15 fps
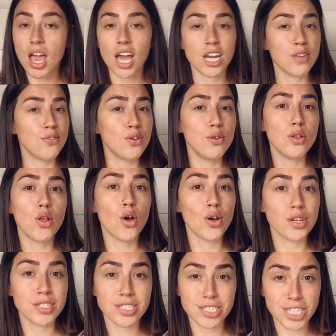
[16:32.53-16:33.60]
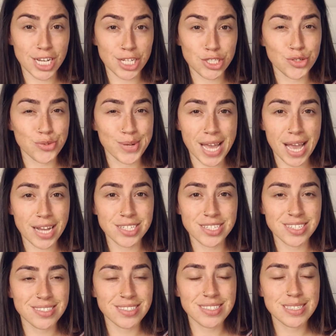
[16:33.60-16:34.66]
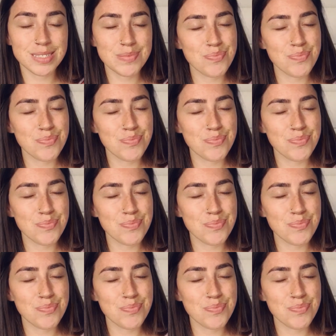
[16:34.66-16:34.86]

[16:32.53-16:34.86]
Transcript: And if you learn to change your reactions,